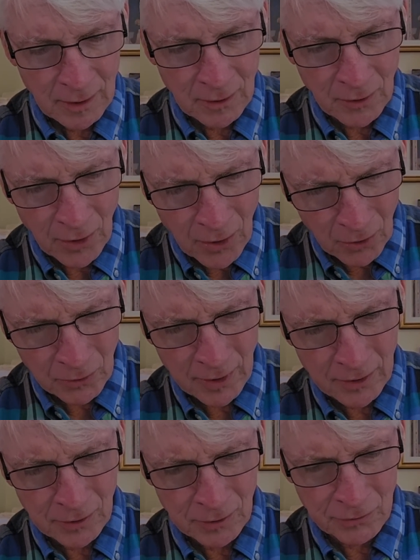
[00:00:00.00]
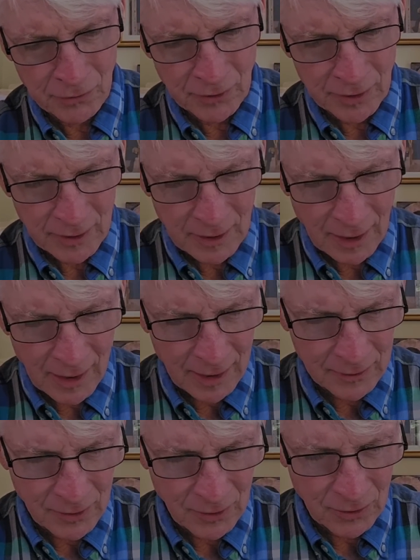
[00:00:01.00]
know that you fear
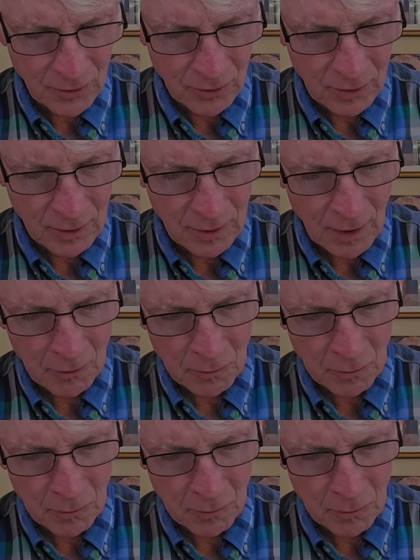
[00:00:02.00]
God, since you did not